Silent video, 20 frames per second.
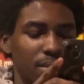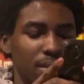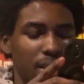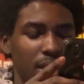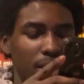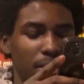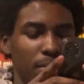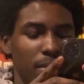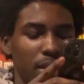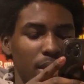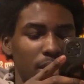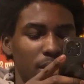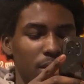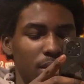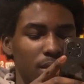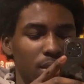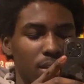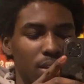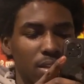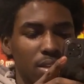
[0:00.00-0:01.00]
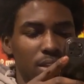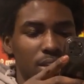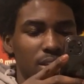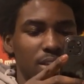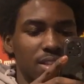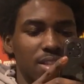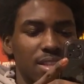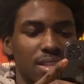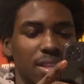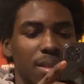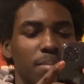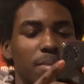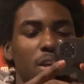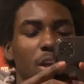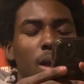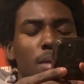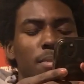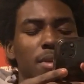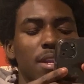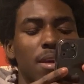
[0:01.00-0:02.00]
Hey man, let me
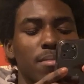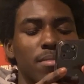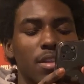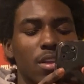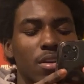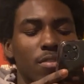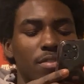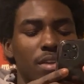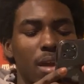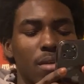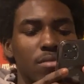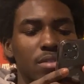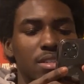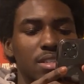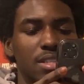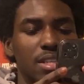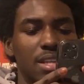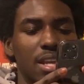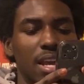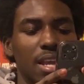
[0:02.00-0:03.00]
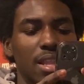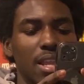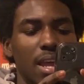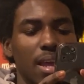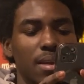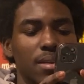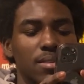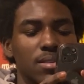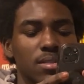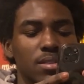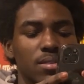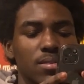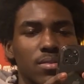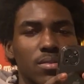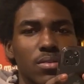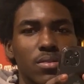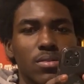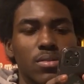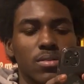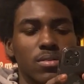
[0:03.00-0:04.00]
comment down below if y'all want to see that, like
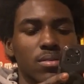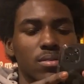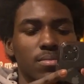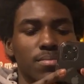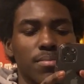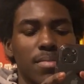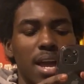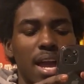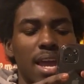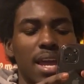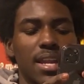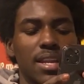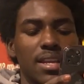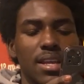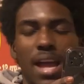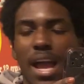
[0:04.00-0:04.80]
my edit.